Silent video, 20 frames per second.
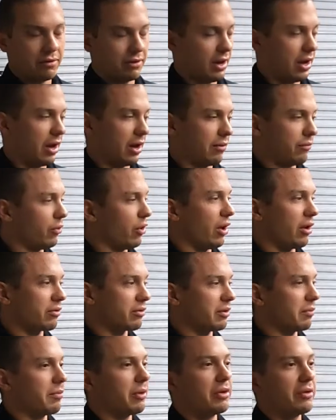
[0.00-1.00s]

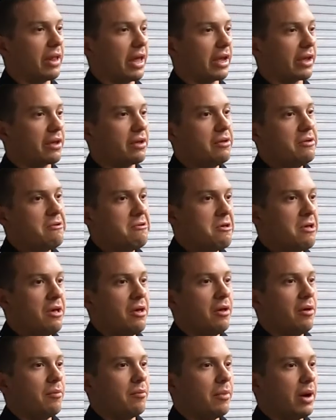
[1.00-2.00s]
I'll commute like
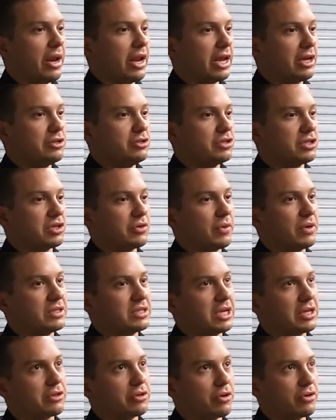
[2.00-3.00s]
Monday, Tuesday,
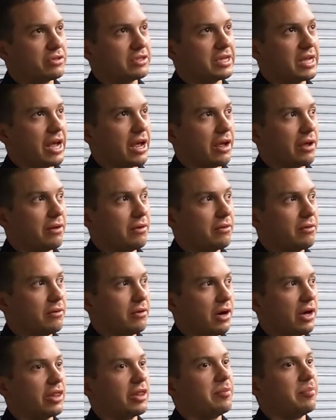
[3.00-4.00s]
Wednesday, Thursday
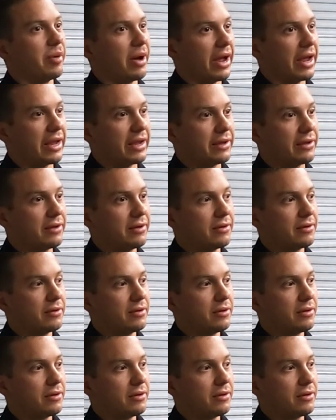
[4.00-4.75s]
on the bike,